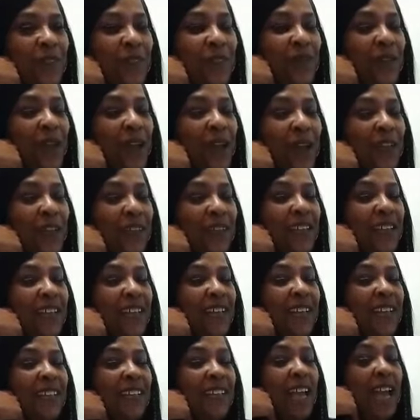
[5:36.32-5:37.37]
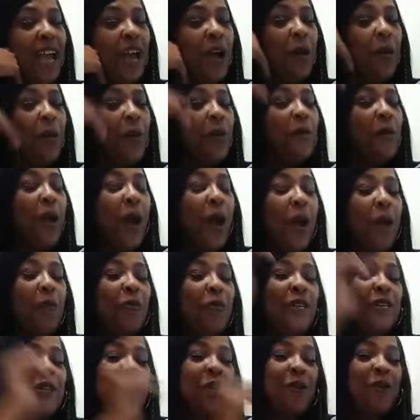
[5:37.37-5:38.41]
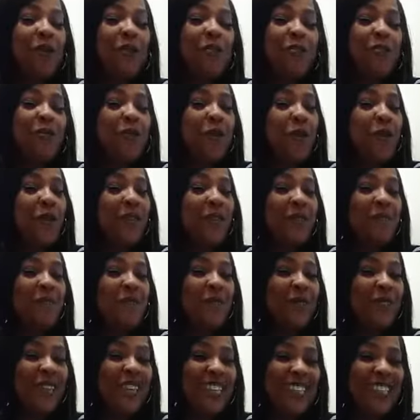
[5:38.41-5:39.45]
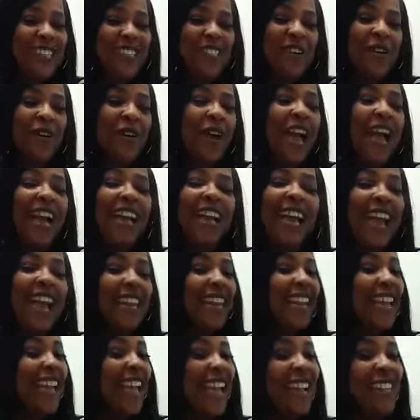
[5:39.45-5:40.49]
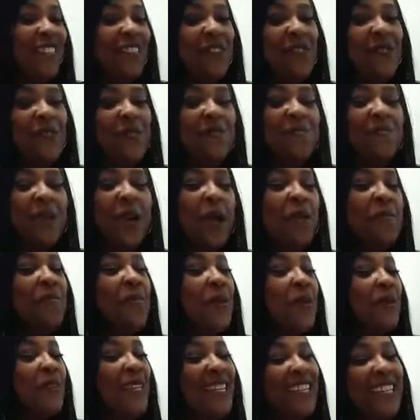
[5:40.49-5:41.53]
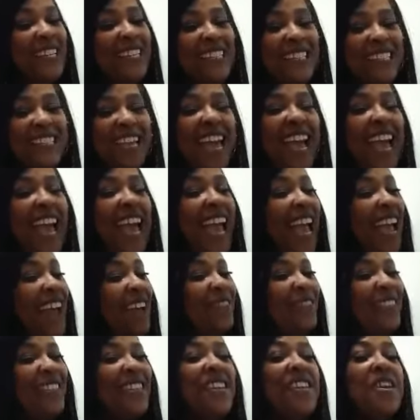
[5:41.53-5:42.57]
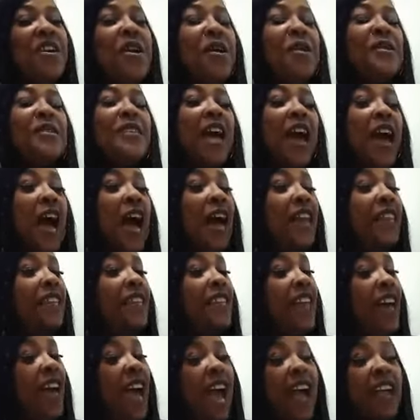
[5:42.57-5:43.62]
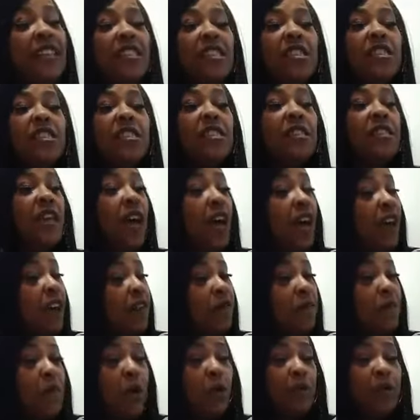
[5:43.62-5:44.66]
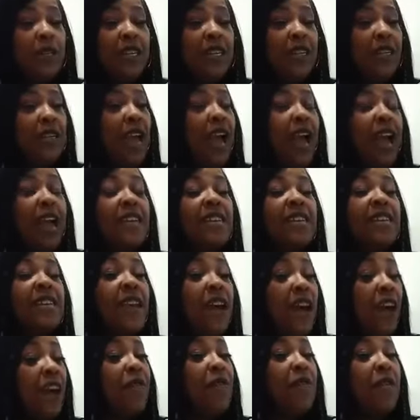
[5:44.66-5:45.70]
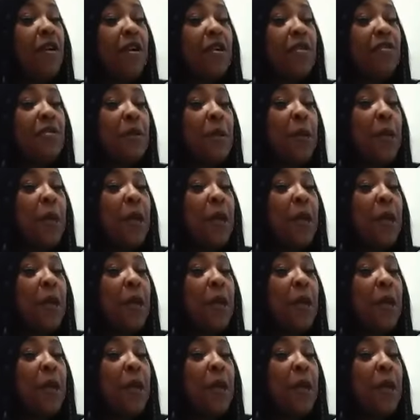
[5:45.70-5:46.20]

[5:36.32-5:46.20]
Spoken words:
Okay. Now, we know you were on the Monique show. I gotta ask you about Monique. I have to. Now, I just love Monique. I love her.